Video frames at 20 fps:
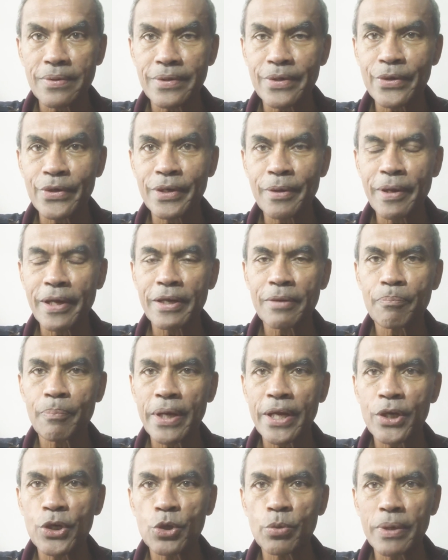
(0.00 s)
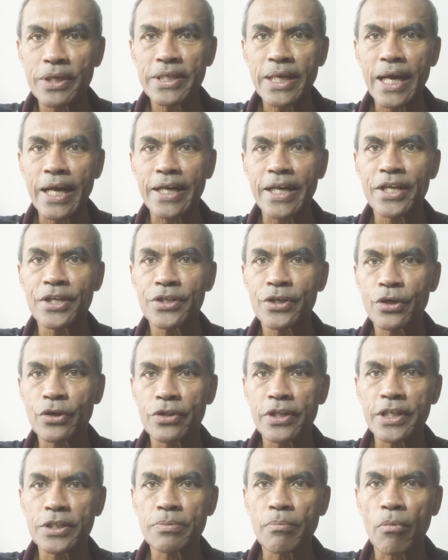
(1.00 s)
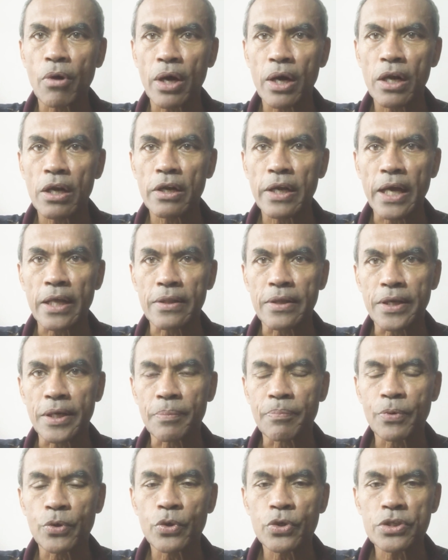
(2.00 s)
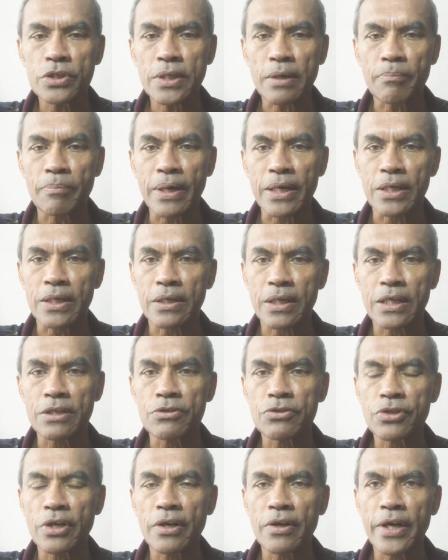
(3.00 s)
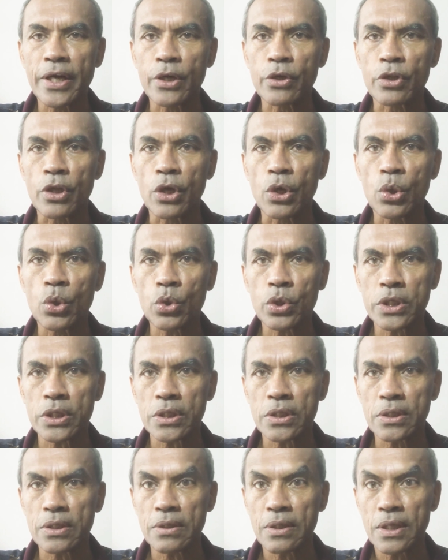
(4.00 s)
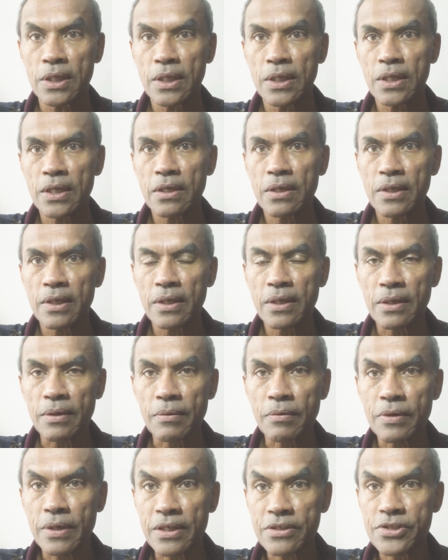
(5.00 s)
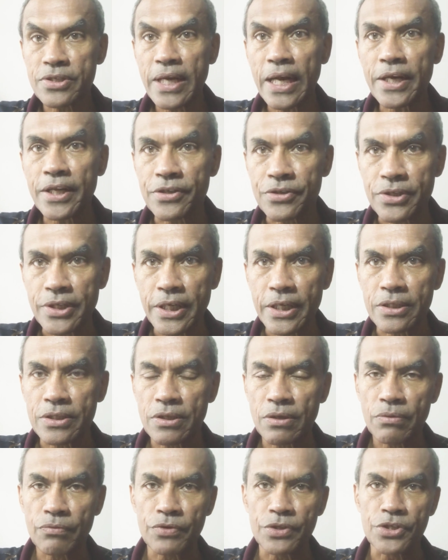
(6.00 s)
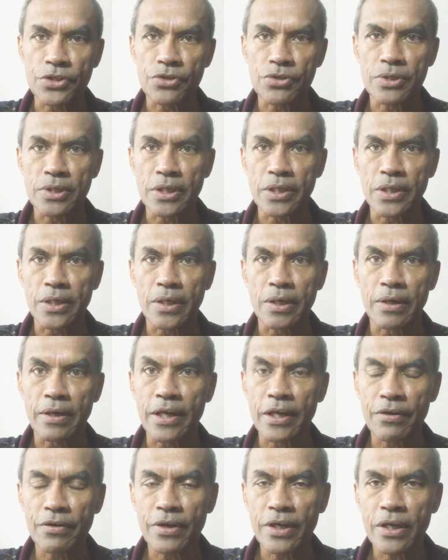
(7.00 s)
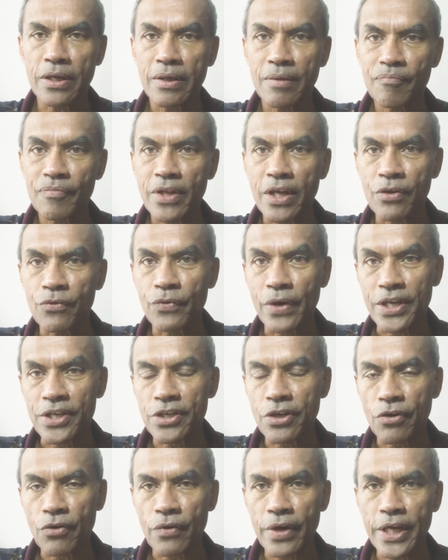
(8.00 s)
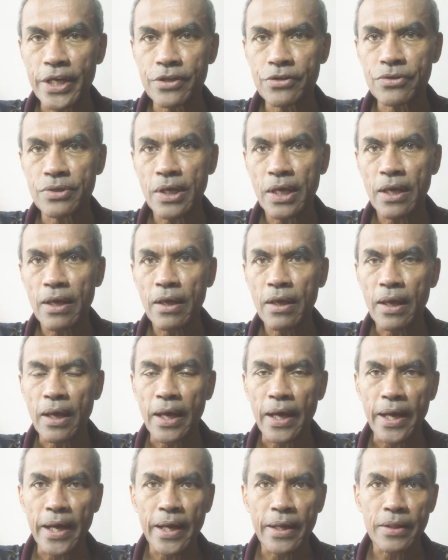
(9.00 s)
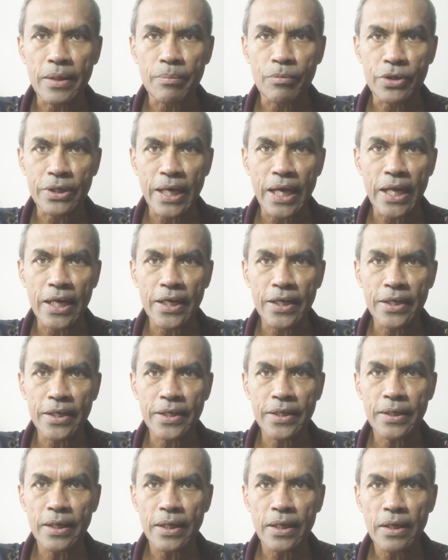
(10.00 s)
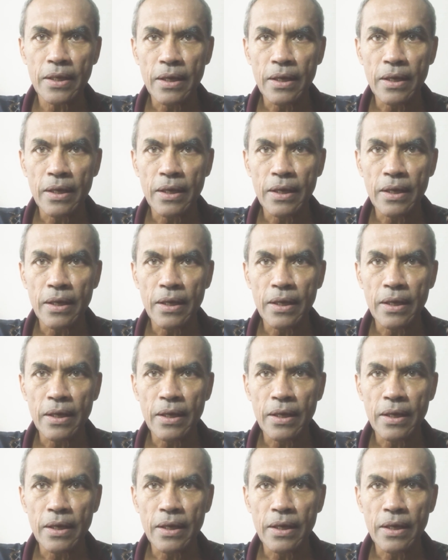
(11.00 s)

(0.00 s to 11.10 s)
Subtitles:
don't pay too much attention to this model and the reports, but concentrate on the local statistics, which is the infection rates and the mortality